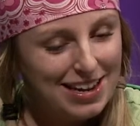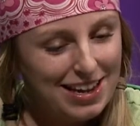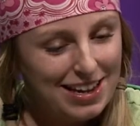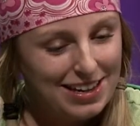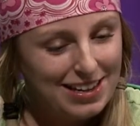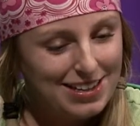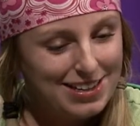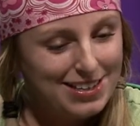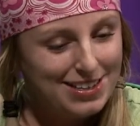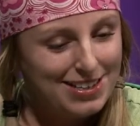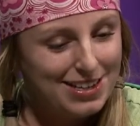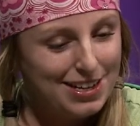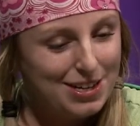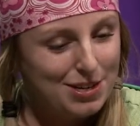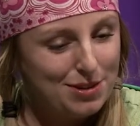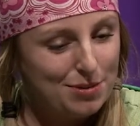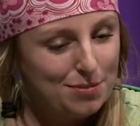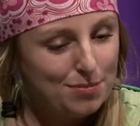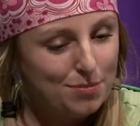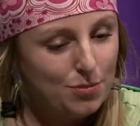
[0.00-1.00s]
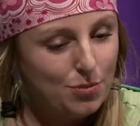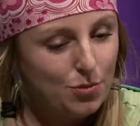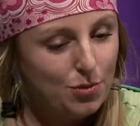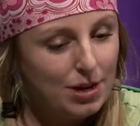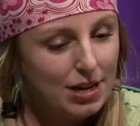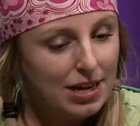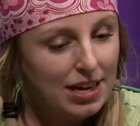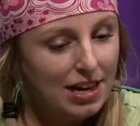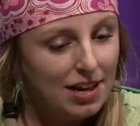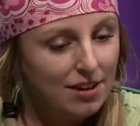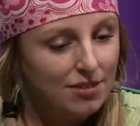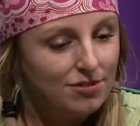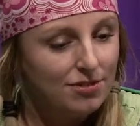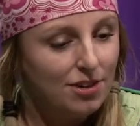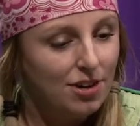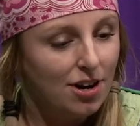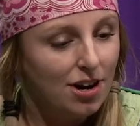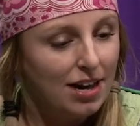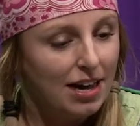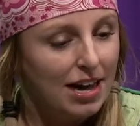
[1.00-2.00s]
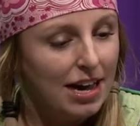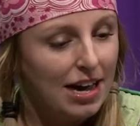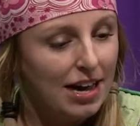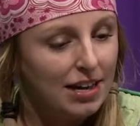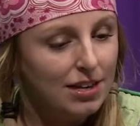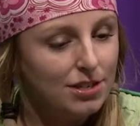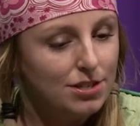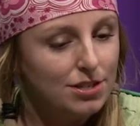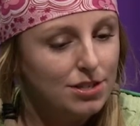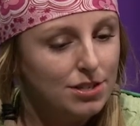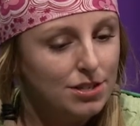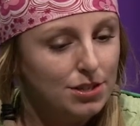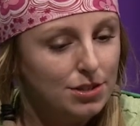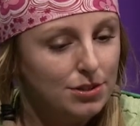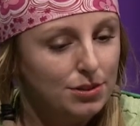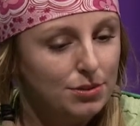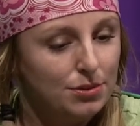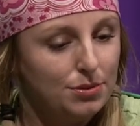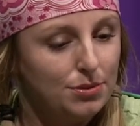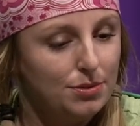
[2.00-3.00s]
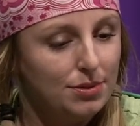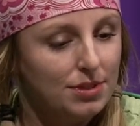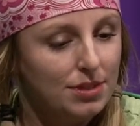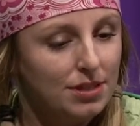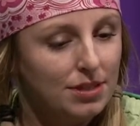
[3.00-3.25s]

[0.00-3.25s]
And we have not had to